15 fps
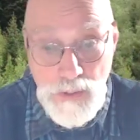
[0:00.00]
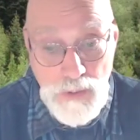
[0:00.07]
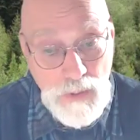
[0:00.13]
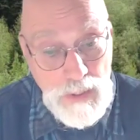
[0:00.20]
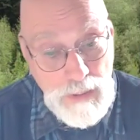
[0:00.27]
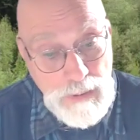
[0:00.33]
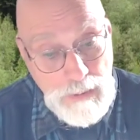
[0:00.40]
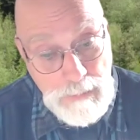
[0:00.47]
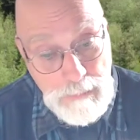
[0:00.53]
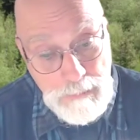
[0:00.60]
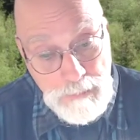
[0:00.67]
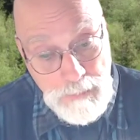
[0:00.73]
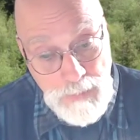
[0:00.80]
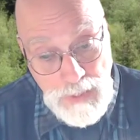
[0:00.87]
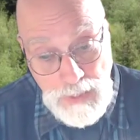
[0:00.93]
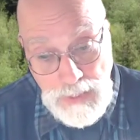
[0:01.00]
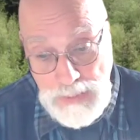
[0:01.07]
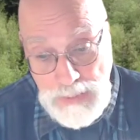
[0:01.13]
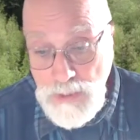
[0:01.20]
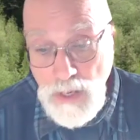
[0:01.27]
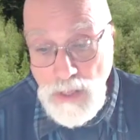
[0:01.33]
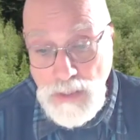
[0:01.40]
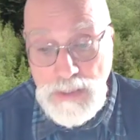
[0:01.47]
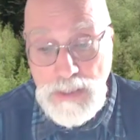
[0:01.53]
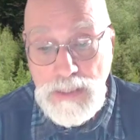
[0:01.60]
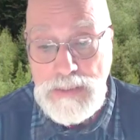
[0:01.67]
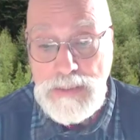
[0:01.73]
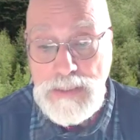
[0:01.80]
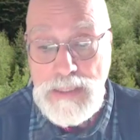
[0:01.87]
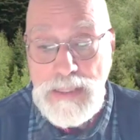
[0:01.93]
So it's not
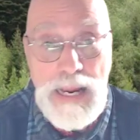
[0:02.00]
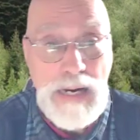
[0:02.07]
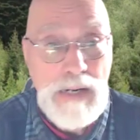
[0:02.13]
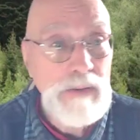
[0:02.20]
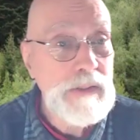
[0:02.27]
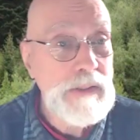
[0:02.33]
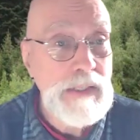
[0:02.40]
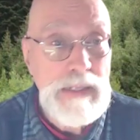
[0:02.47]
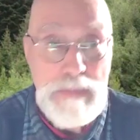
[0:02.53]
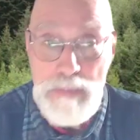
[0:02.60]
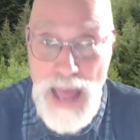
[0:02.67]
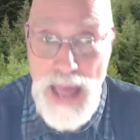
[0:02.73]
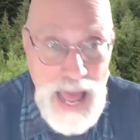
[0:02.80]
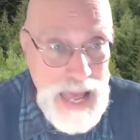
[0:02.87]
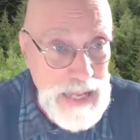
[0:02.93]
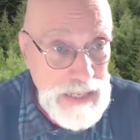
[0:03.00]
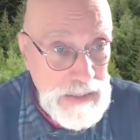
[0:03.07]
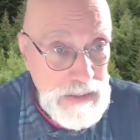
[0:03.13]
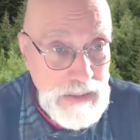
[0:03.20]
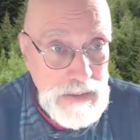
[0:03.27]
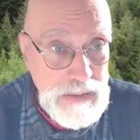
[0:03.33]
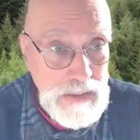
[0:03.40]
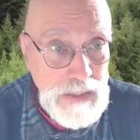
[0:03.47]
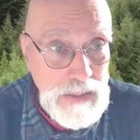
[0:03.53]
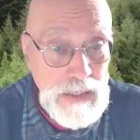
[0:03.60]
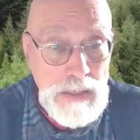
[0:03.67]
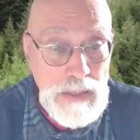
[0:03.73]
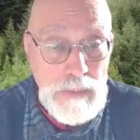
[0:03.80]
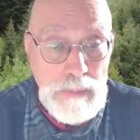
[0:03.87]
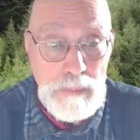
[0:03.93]
that it's inherently bad,
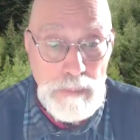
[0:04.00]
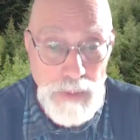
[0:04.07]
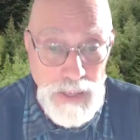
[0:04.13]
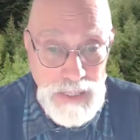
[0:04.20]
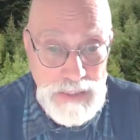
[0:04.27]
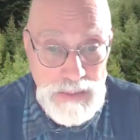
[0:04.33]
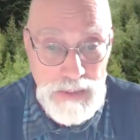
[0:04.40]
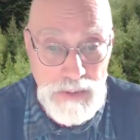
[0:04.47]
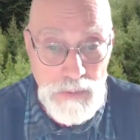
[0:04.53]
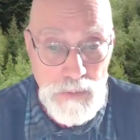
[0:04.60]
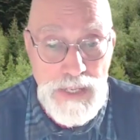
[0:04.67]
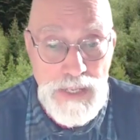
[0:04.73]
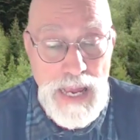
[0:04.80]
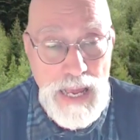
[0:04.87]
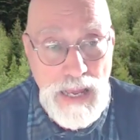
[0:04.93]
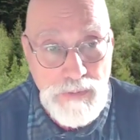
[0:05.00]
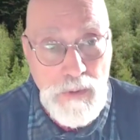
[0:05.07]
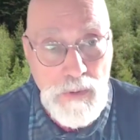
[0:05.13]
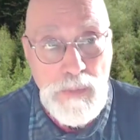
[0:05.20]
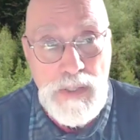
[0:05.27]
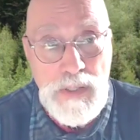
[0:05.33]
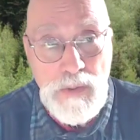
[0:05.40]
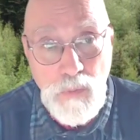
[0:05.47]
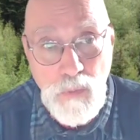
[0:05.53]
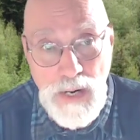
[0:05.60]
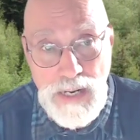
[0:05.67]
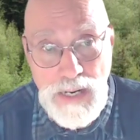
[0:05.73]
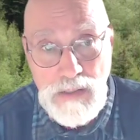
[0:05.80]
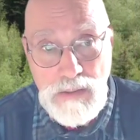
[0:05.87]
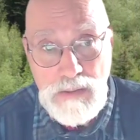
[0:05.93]
but we have to be
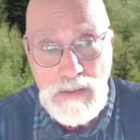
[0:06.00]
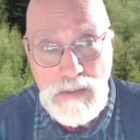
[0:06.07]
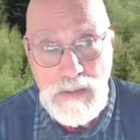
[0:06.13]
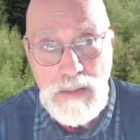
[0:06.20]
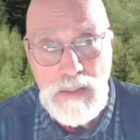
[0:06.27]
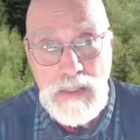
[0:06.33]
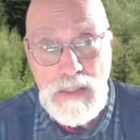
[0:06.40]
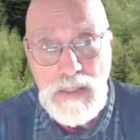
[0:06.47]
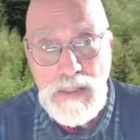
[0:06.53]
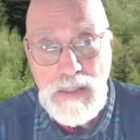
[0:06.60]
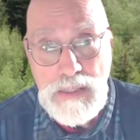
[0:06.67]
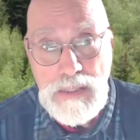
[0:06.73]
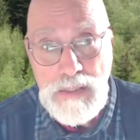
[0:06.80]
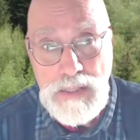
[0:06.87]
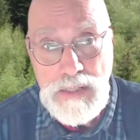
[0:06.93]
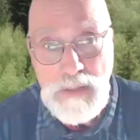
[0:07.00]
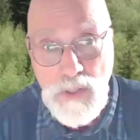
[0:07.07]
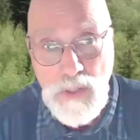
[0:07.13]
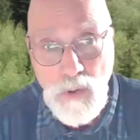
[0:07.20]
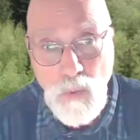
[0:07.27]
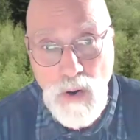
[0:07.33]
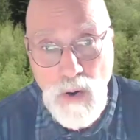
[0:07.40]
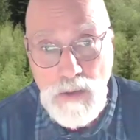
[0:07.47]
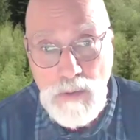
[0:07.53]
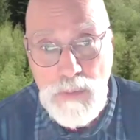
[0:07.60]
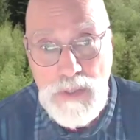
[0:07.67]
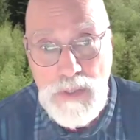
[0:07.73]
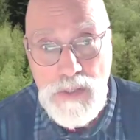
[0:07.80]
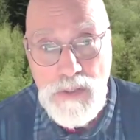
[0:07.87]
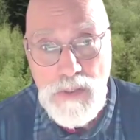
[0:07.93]
aware that the
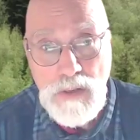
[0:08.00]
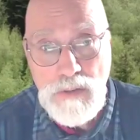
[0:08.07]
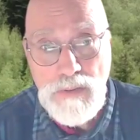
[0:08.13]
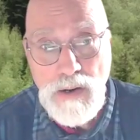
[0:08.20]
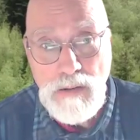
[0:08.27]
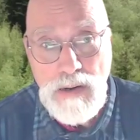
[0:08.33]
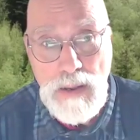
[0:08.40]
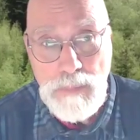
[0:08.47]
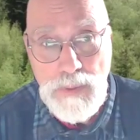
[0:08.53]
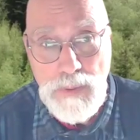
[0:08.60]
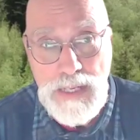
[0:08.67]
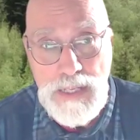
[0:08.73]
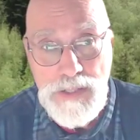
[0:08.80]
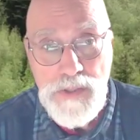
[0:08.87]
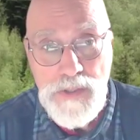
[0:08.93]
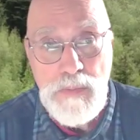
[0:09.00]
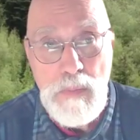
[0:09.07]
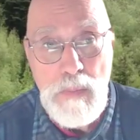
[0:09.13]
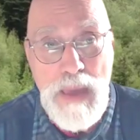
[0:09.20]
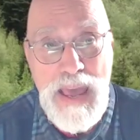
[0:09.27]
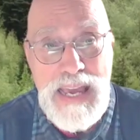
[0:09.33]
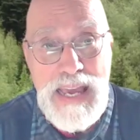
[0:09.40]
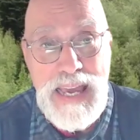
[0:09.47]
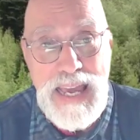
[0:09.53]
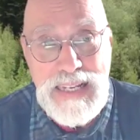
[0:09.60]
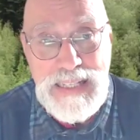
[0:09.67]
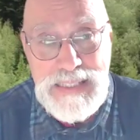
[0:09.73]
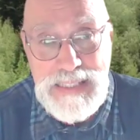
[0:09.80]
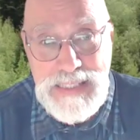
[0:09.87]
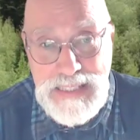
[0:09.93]
requirements of our application may
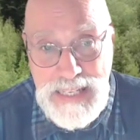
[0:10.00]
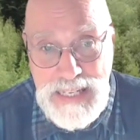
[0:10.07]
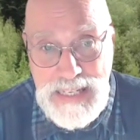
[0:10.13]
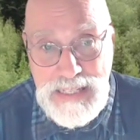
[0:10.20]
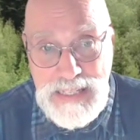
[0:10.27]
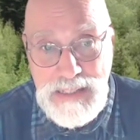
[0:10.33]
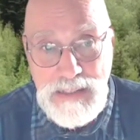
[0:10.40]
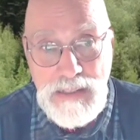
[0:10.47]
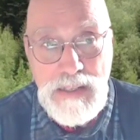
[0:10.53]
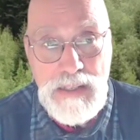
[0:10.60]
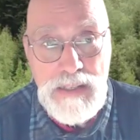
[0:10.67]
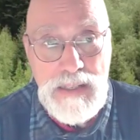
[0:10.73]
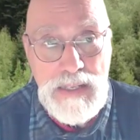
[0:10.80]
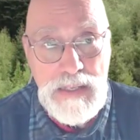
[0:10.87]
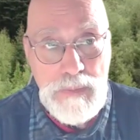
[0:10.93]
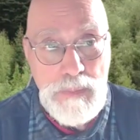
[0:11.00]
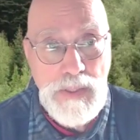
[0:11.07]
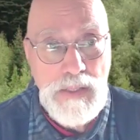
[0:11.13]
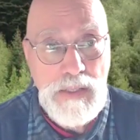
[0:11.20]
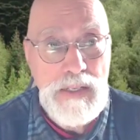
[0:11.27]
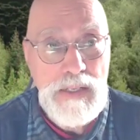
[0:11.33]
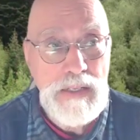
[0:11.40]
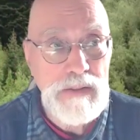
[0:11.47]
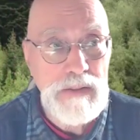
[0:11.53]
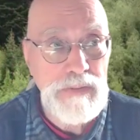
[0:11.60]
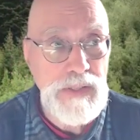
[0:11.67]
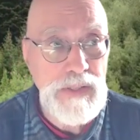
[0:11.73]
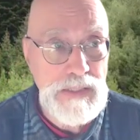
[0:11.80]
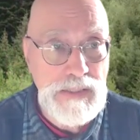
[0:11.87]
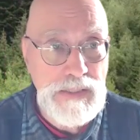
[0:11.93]
exceed the ability
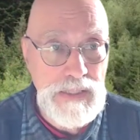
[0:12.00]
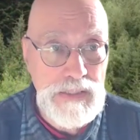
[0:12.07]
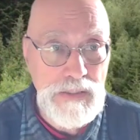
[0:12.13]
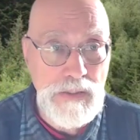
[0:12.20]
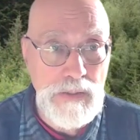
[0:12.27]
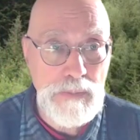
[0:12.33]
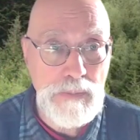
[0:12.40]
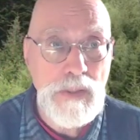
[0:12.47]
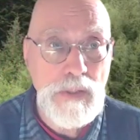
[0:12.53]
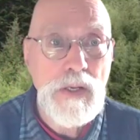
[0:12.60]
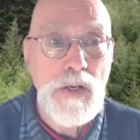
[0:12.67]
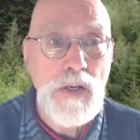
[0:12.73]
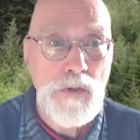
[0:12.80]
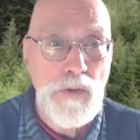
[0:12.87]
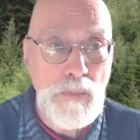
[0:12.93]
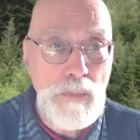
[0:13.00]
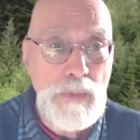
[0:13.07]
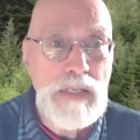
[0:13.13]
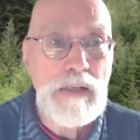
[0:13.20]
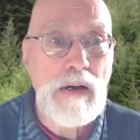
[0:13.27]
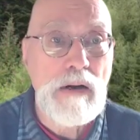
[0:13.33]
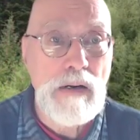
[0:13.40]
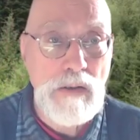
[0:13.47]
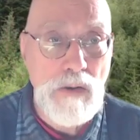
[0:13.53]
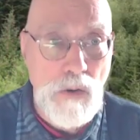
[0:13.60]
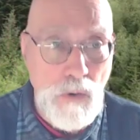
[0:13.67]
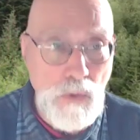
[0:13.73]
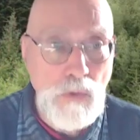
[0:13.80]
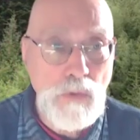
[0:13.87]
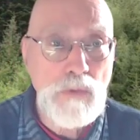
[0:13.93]
of this system to meet
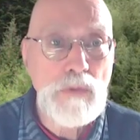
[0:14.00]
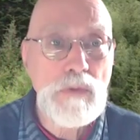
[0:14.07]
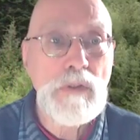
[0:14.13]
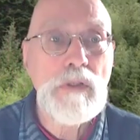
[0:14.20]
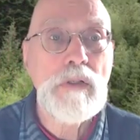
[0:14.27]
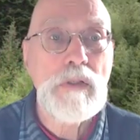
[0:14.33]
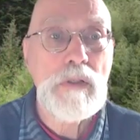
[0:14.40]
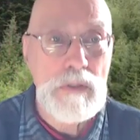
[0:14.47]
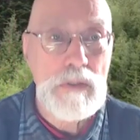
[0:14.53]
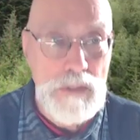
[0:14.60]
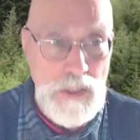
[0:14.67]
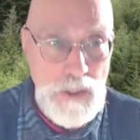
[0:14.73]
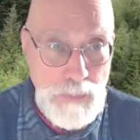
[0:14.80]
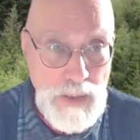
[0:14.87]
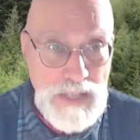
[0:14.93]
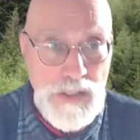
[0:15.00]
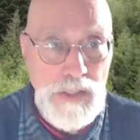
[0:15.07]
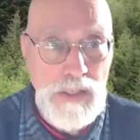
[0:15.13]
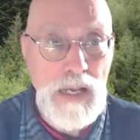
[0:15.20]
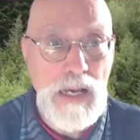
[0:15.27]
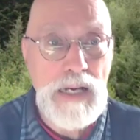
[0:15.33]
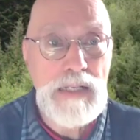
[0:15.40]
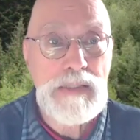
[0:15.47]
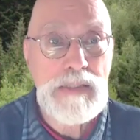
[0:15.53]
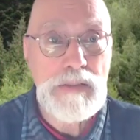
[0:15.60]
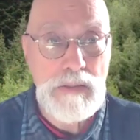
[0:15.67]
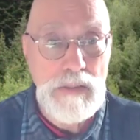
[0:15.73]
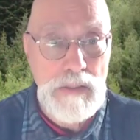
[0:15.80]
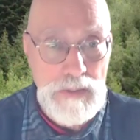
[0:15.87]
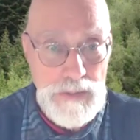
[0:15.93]
our own
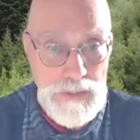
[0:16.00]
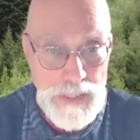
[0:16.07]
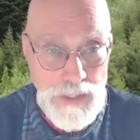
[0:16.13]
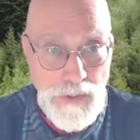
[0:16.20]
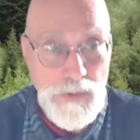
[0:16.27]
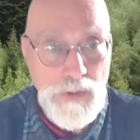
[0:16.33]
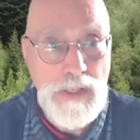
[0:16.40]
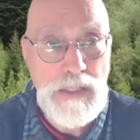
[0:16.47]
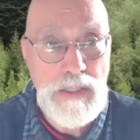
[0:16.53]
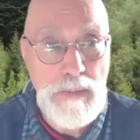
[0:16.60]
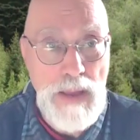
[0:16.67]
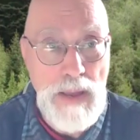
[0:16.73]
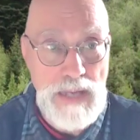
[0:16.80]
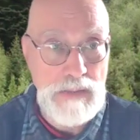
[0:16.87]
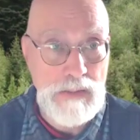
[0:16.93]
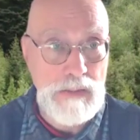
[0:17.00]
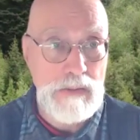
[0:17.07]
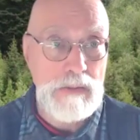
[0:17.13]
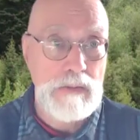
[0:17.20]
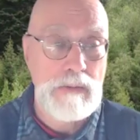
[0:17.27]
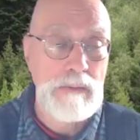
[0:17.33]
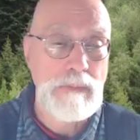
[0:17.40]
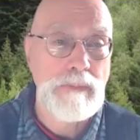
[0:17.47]
specialized security demands.